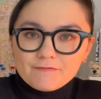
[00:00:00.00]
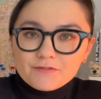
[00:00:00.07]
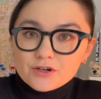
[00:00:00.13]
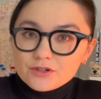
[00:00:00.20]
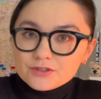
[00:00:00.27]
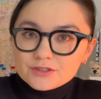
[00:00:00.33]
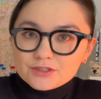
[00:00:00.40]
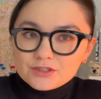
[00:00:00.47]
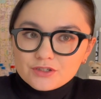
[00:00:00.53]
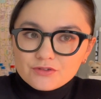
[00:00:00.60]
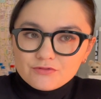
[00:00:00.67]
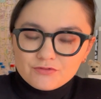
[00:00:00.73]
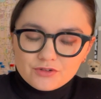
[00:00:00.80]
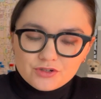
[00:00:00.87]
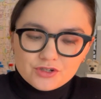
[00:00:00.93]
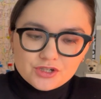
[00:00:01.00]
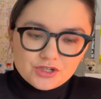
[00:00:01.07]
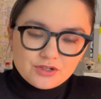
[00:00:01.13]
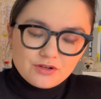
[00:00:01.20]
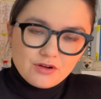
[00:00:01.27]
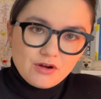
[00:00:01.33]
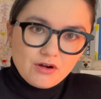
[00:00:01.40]
first
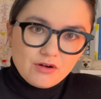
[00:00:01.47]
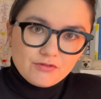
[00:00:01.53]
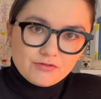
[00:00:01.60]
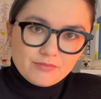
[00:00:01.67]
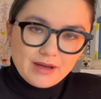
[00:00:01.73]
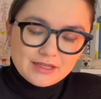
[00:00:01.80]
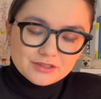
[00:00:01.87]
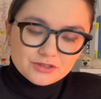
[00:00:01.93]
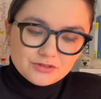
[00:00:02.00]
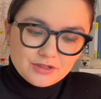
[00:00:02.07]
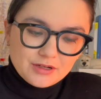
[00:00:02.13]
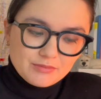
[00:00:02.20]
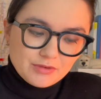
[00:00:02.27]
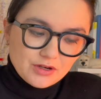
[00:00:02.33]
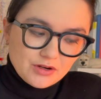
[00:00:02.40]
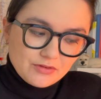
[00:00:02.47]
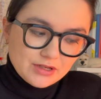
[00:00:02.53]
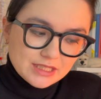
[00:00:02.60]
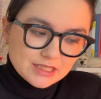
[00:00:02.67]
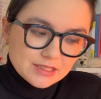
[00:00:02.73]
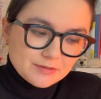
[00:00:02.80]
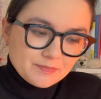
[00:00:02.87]
version of Master and
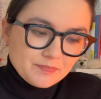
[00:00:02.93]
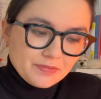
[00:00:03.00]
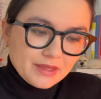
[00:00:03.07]
Margarita.